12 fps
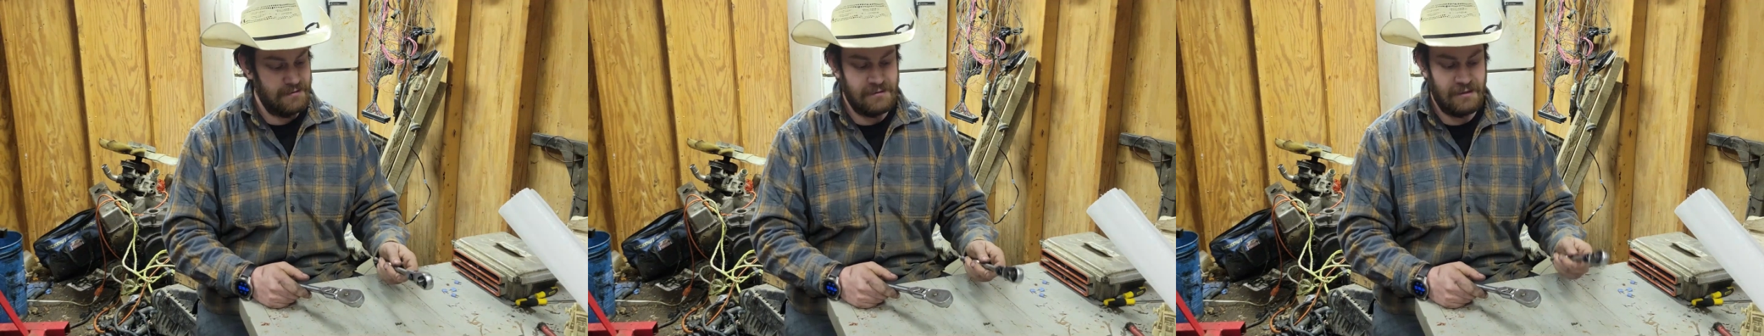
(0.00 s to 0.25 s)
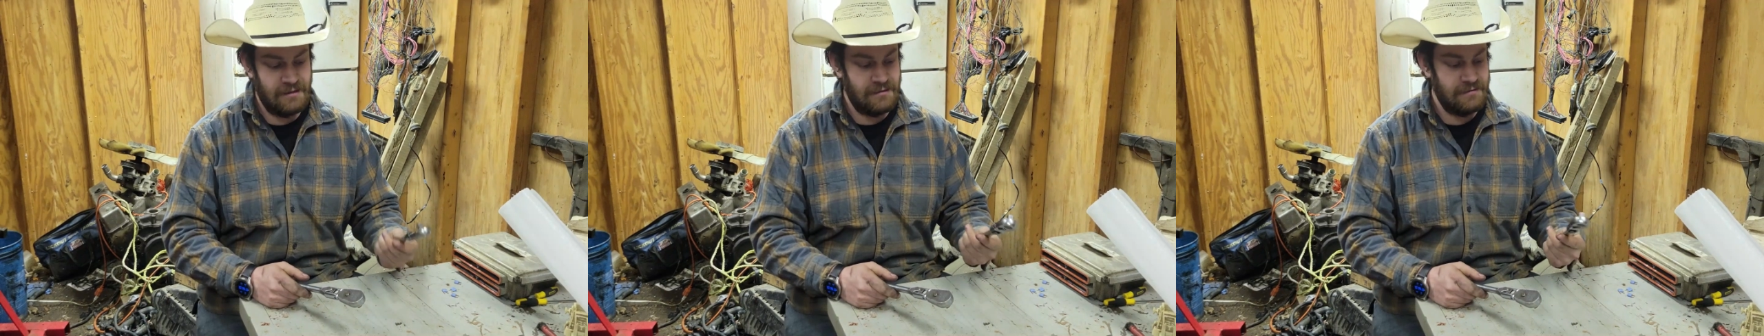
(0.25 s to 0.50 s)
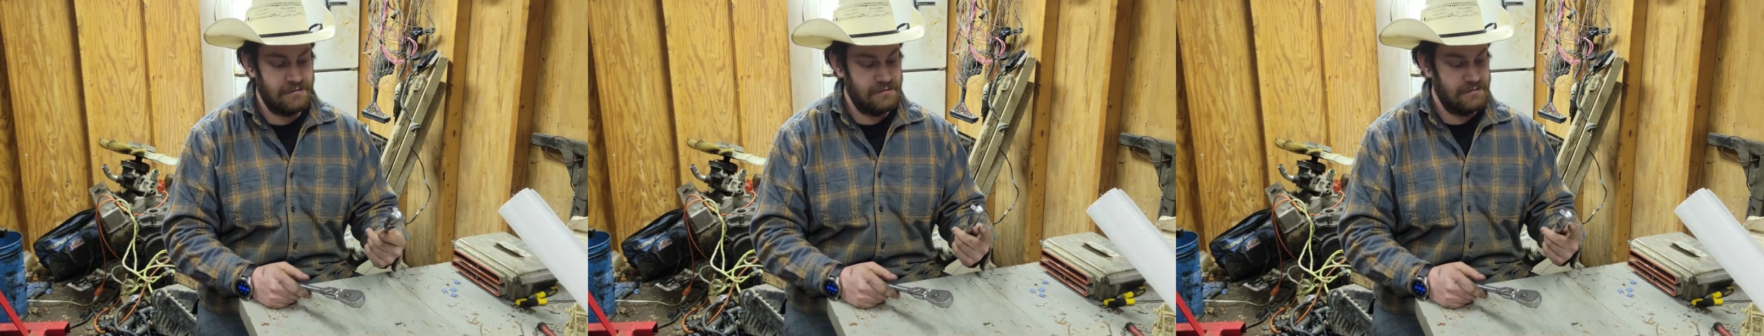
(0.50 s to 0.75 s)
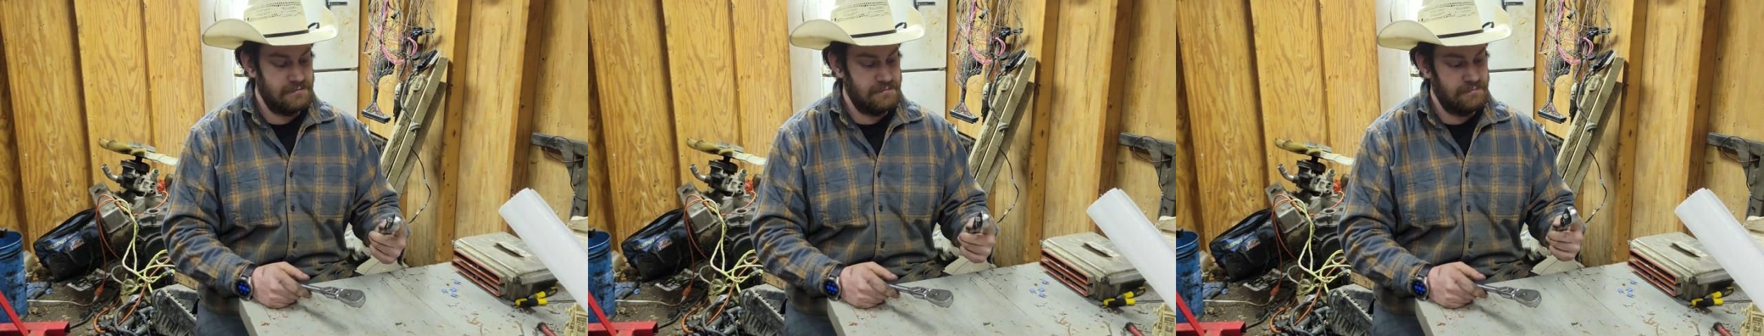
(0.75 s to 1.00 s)
didn't
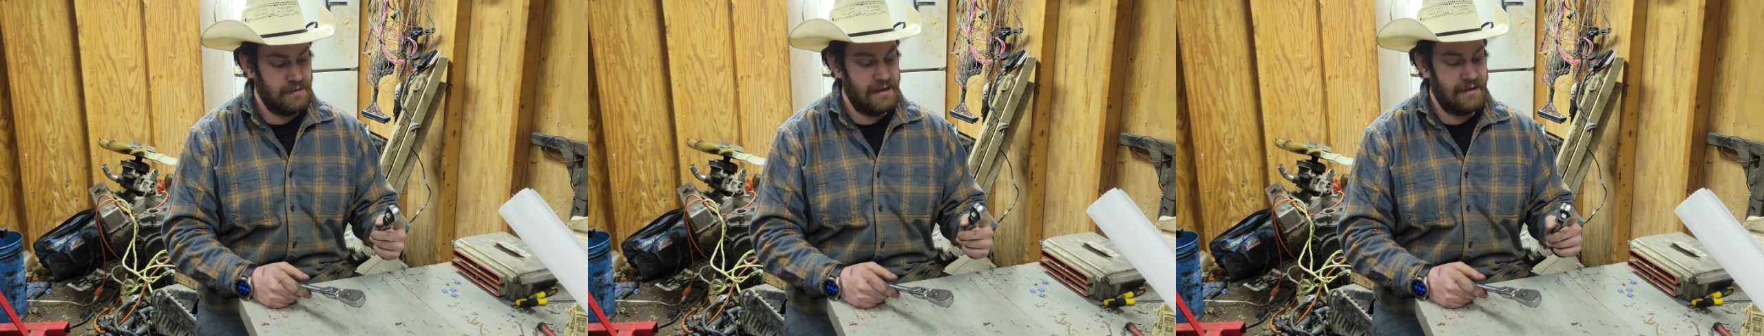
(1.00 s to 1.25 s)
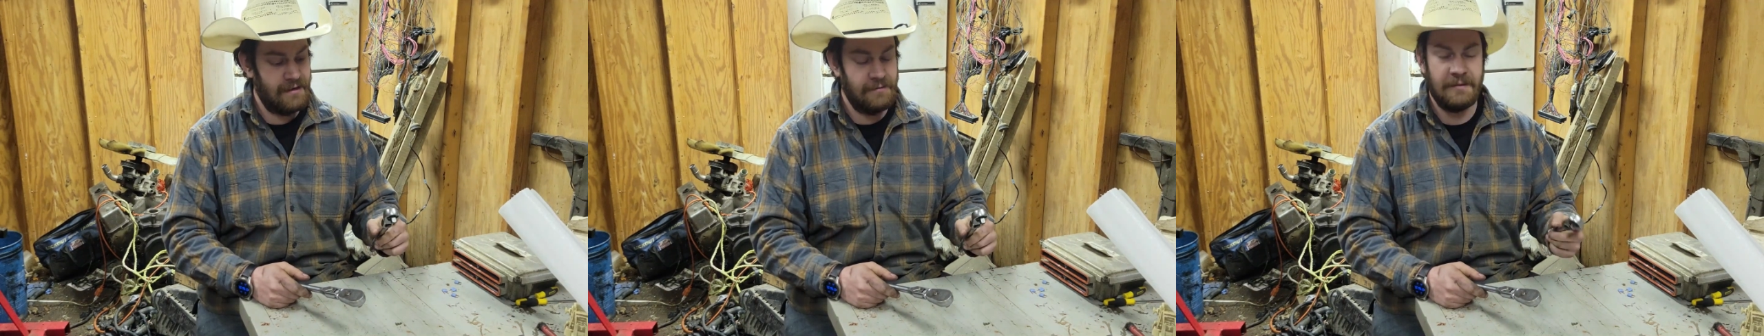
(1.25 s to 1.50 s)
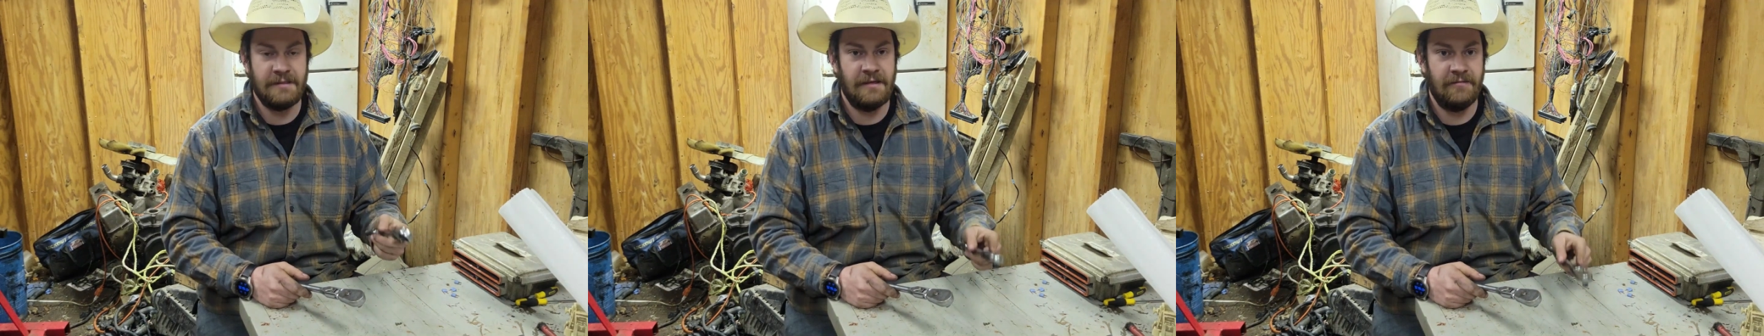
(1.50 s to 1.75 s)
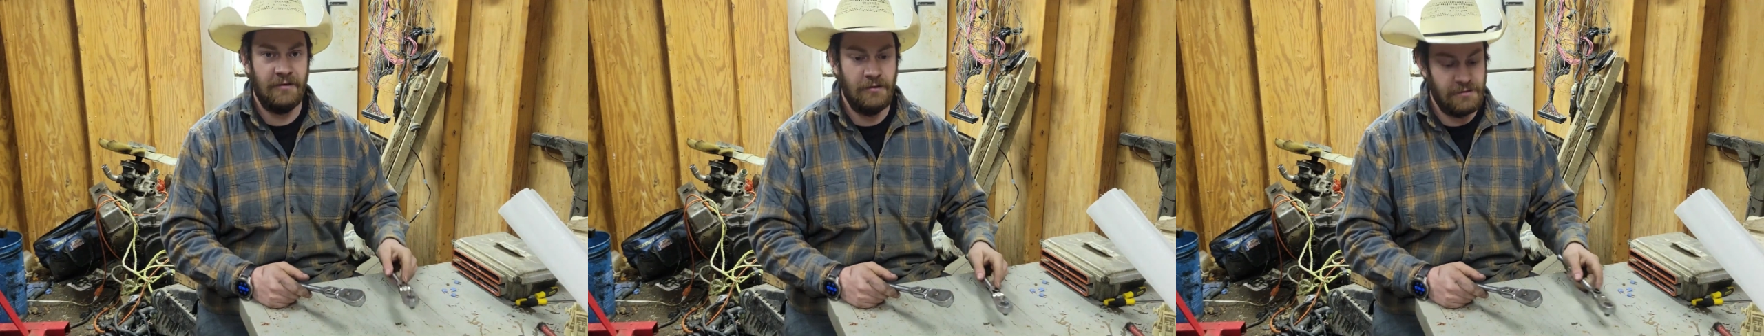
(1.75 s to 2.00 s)
back out because I
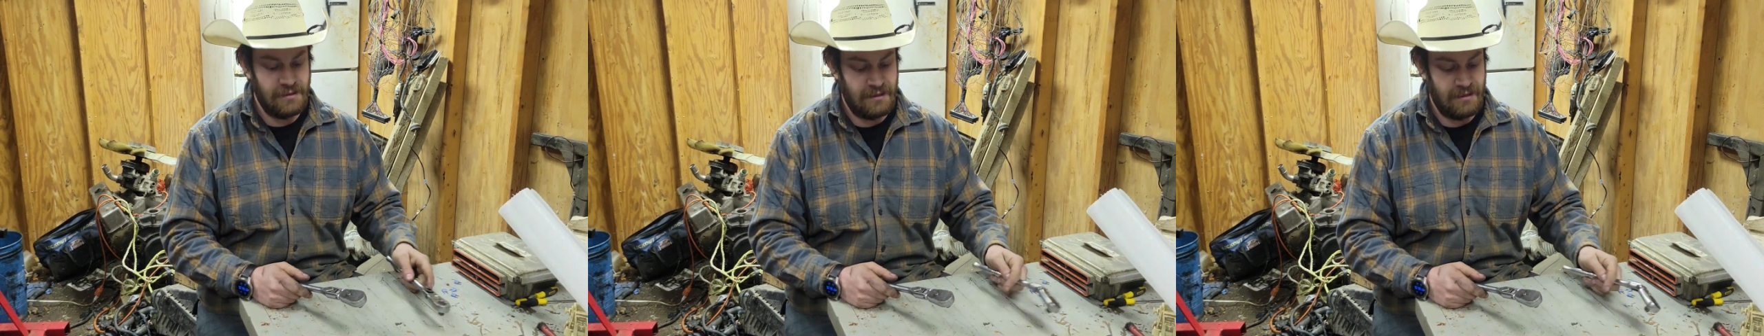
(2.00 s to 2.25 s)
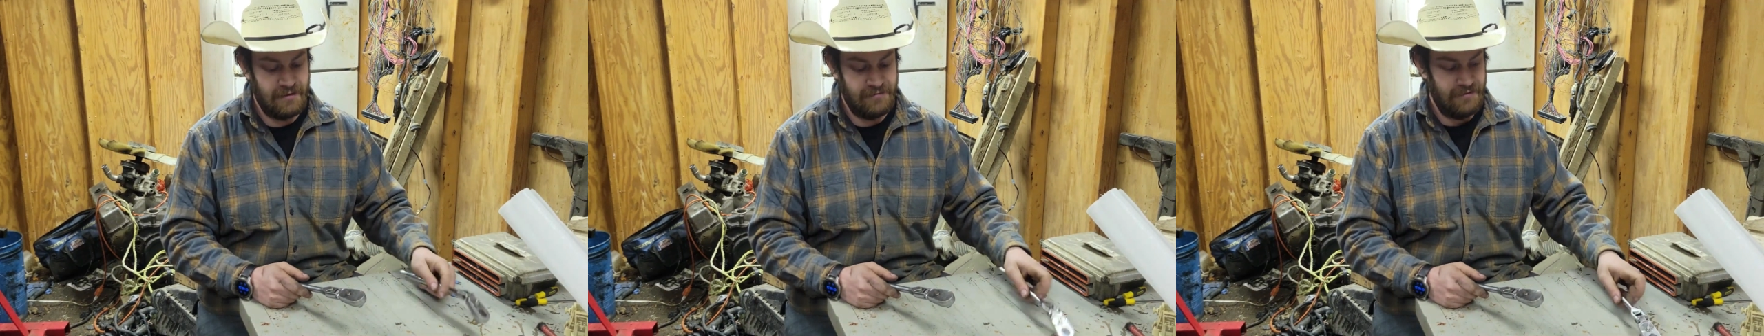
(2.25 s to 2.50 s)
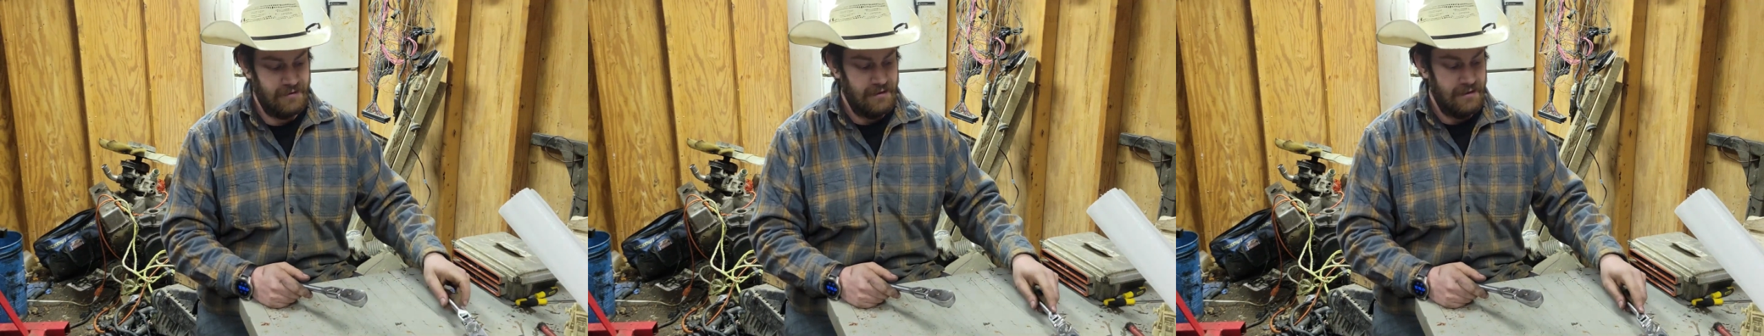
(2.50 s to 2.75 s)
haven't used it enough.